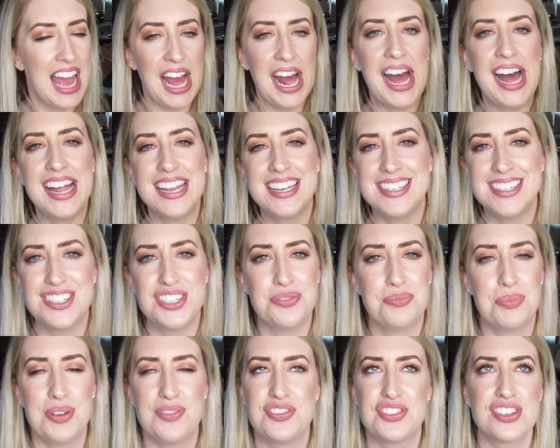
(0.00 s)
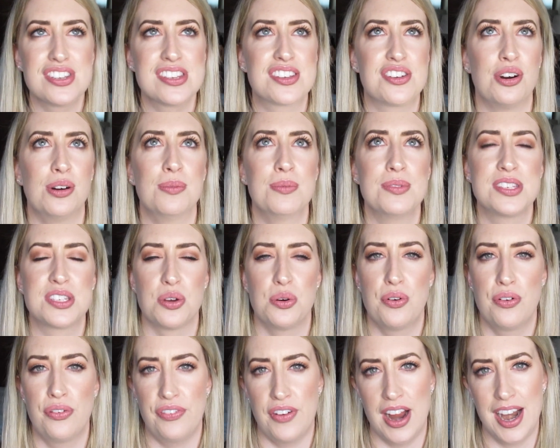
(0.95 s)
and we've just come
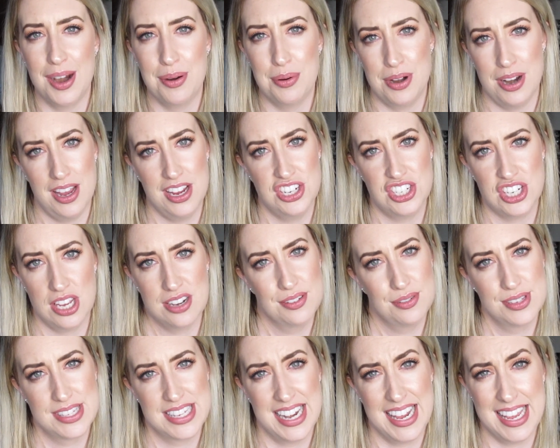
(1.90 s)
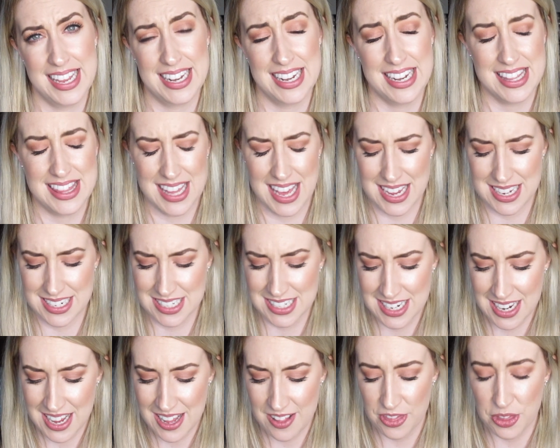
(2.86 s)
so far with eyeshadows lately that